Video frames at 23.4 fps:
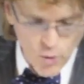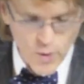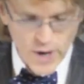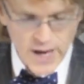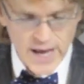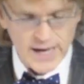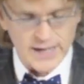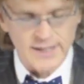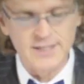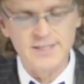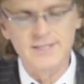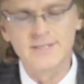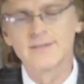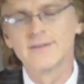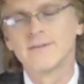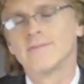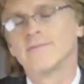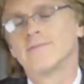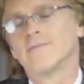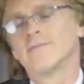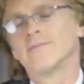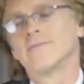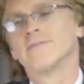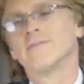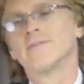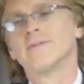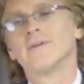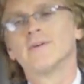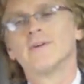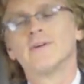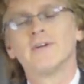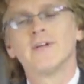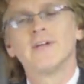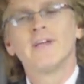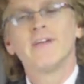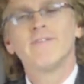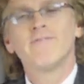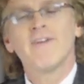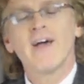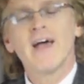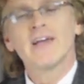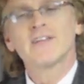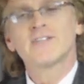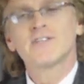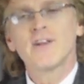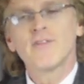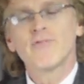weeks he
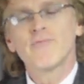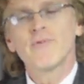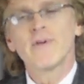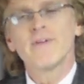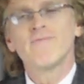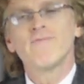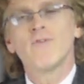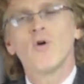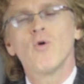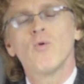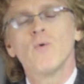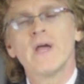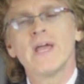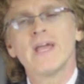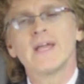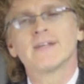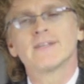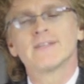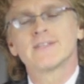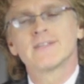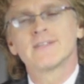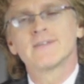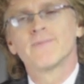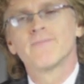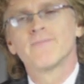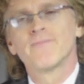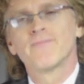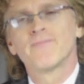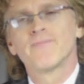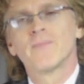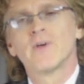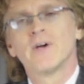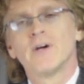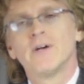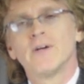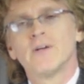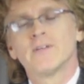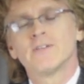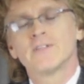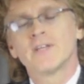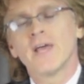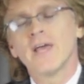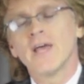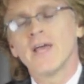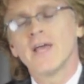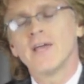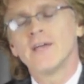fasted three full weeks
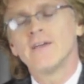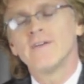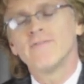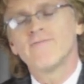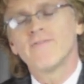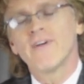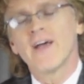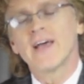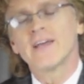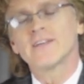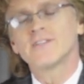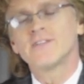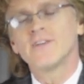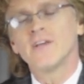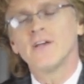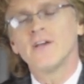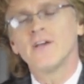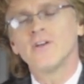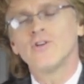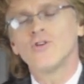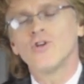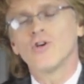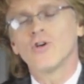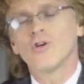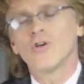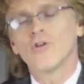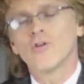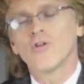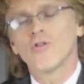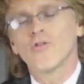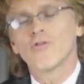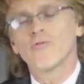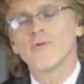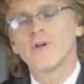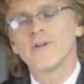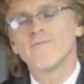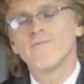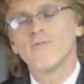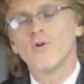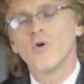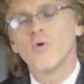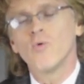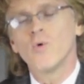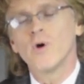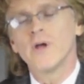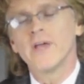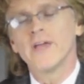say he fasted three
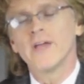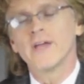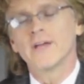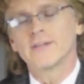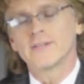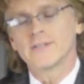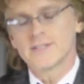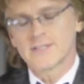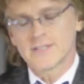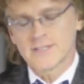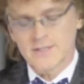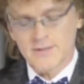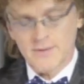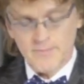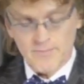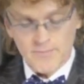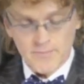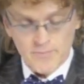full weeks